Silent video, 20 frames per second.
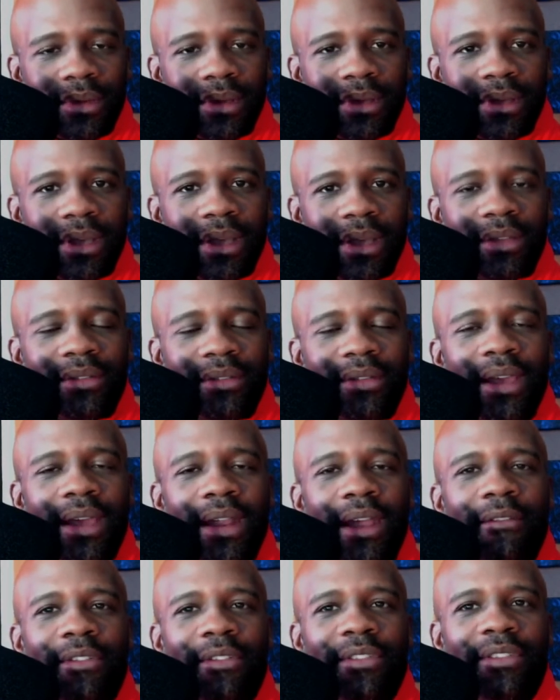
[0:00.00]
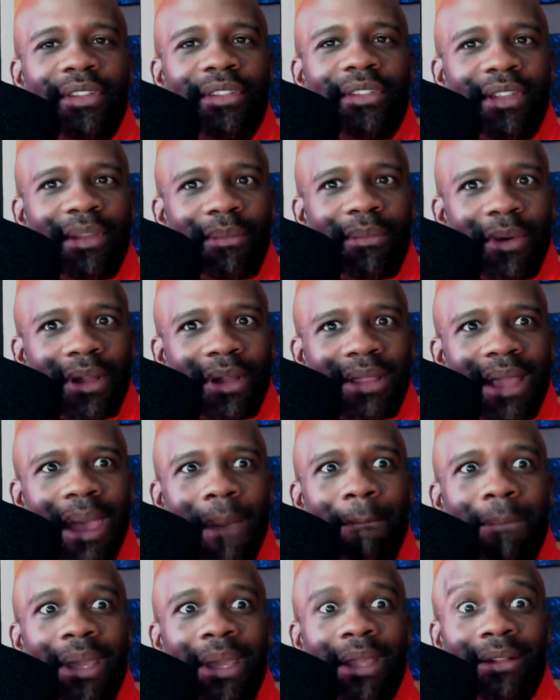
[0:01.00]
is that ever since he bought
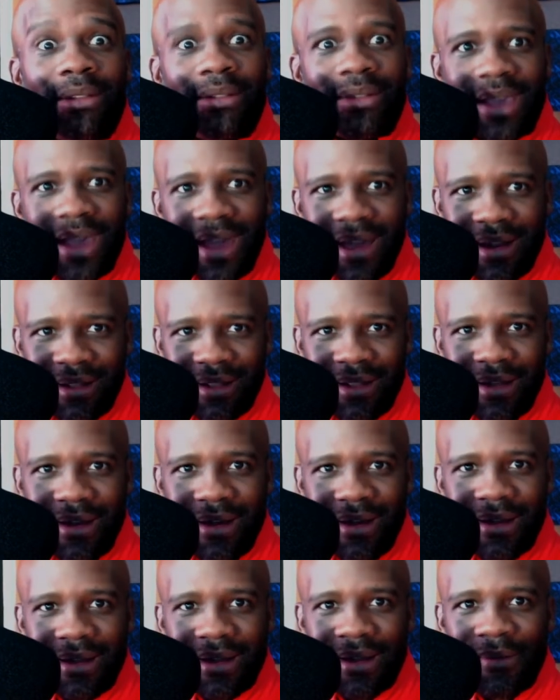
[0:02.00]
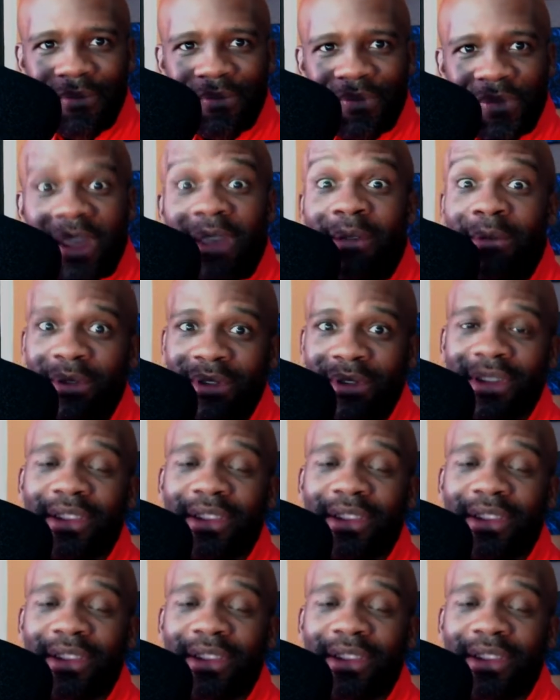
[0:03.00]
that Beatles catalog, he was in the